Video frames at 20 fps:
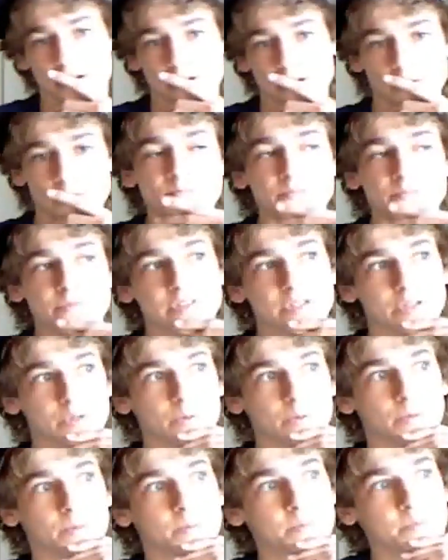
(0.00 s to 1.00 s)
you
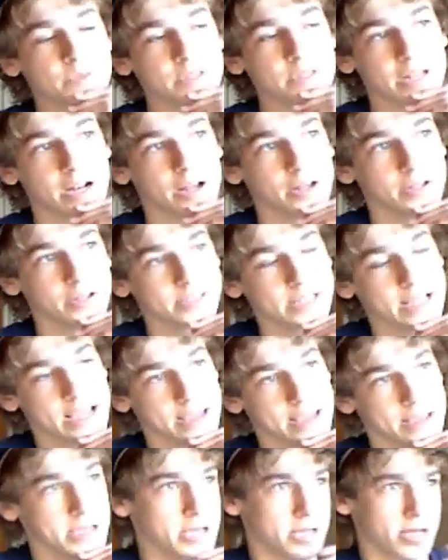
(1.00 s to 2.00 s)
to, you know,
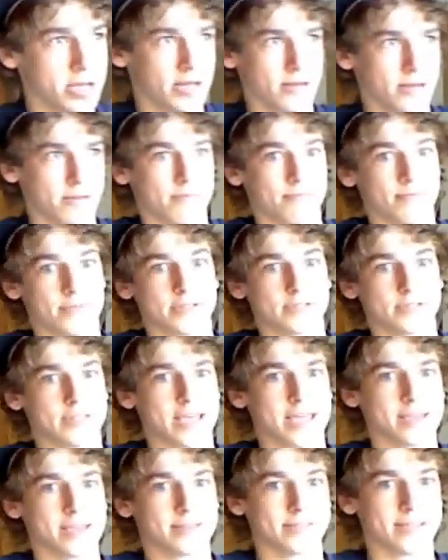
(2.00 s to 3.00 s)
say this
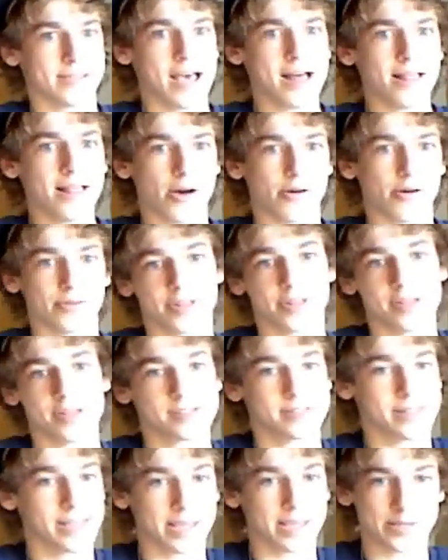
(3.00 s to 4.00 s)
thing is yellow or
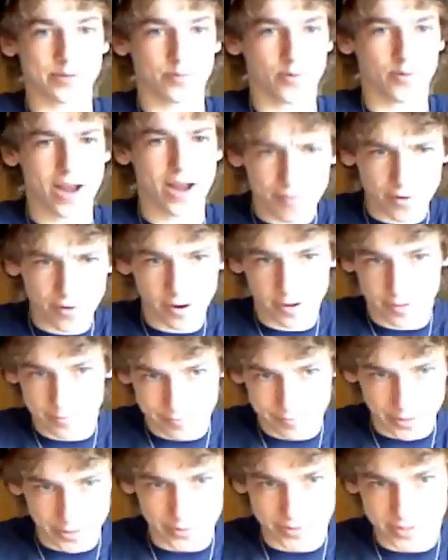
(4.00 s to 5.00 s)
this thing is whatever,
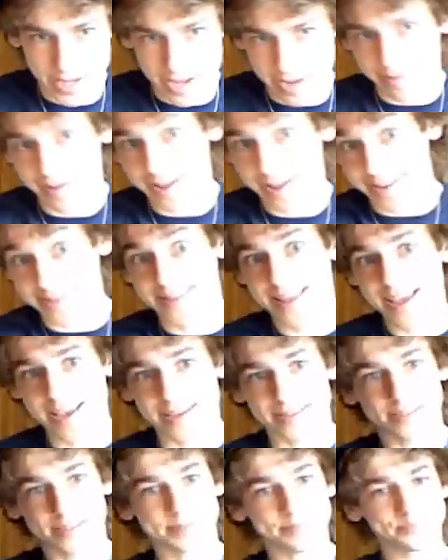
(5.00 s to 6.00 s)
and you'll say it is
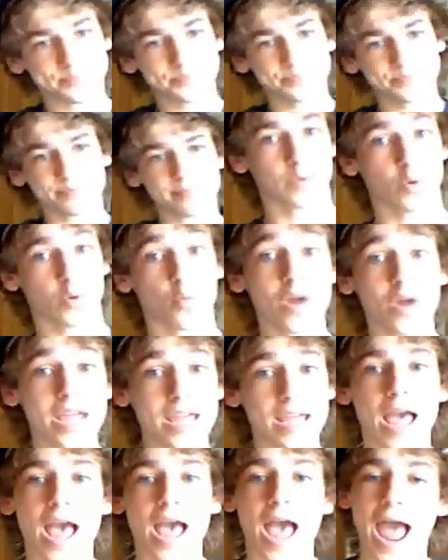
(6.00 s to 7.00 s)
this.
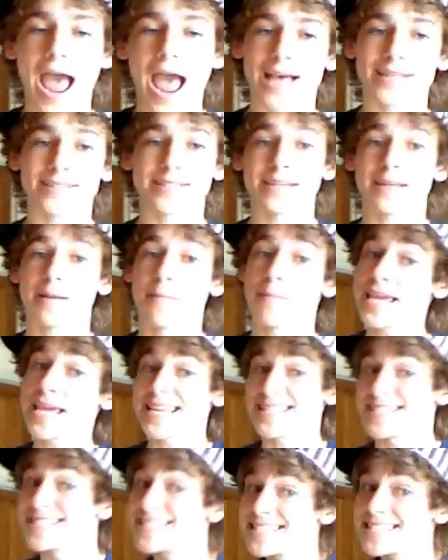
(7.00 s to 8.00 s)
We, as in
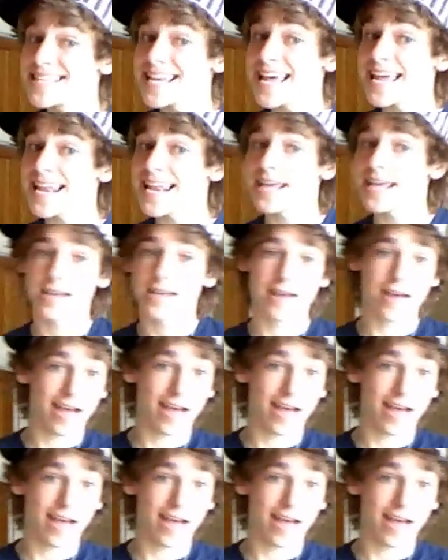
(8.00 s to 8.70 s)
me and Sid,